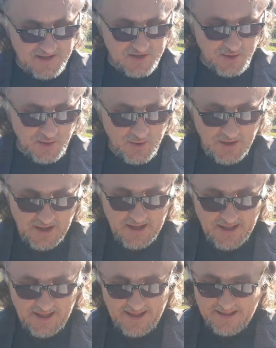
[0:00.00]
so,
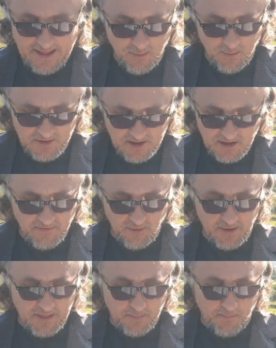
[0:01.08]
and he will
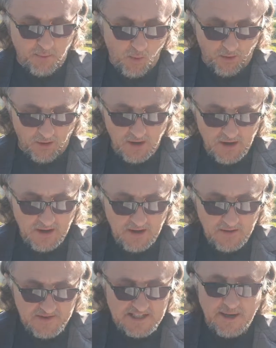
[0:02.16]
deliver the poor.
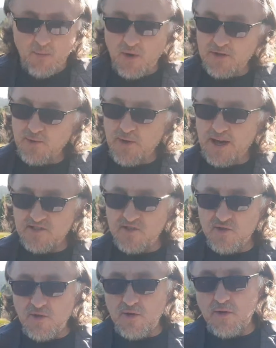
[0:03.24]
Someone who
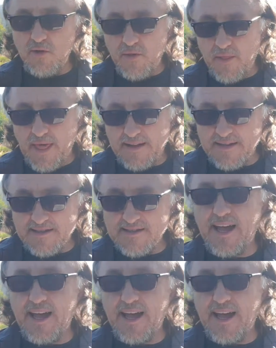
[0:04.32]
doesn't